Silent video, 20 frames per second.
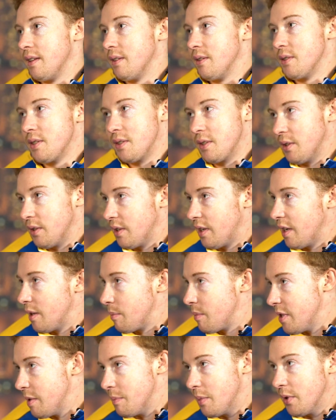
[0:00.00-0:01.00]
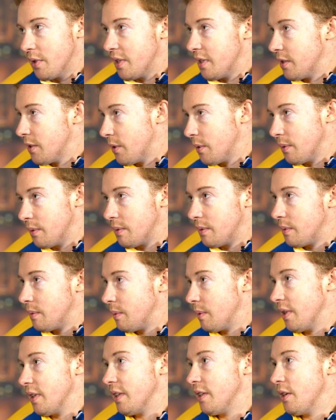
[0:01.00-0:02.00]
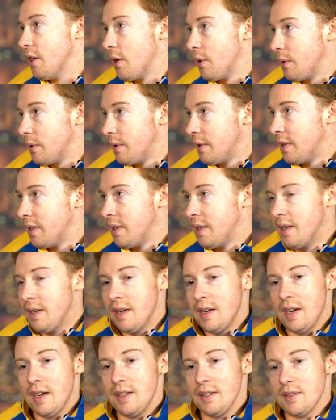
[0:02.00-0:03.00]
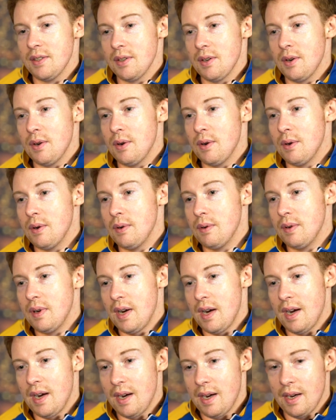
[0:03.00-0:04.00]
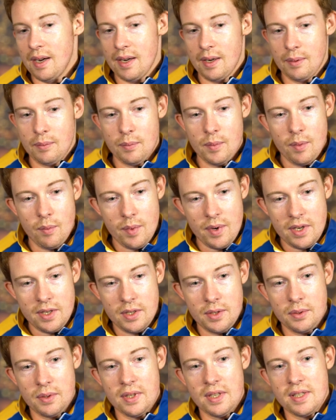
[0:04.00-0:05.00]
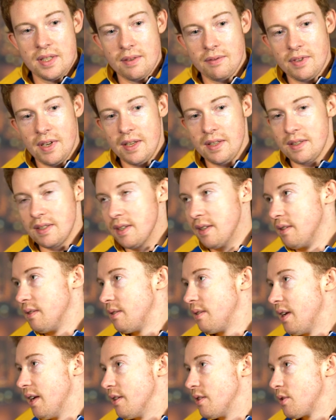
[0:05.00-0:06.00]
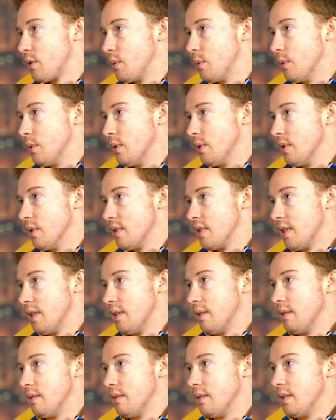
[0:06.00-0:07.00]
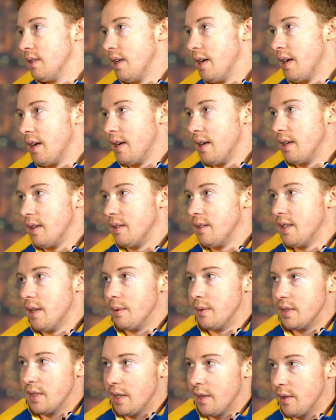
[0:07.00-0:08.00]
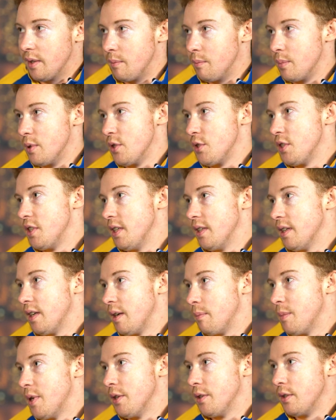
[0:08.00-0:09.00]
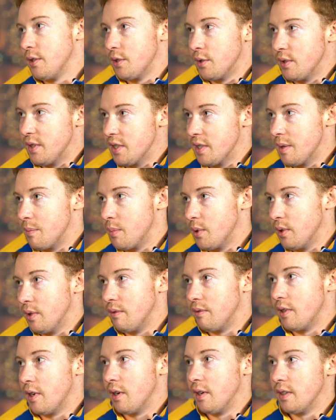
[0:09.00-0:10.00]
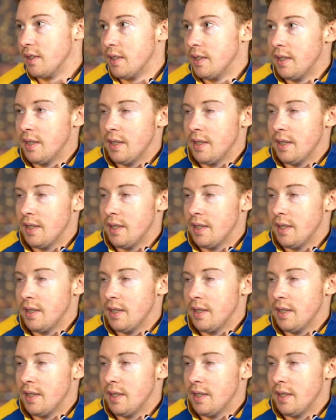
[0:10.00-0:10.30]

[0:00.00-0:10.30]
there's still a lot of people that don't really know. And so when we do these events at schools and downtown in Pristina on Mother Teresa Boulevard,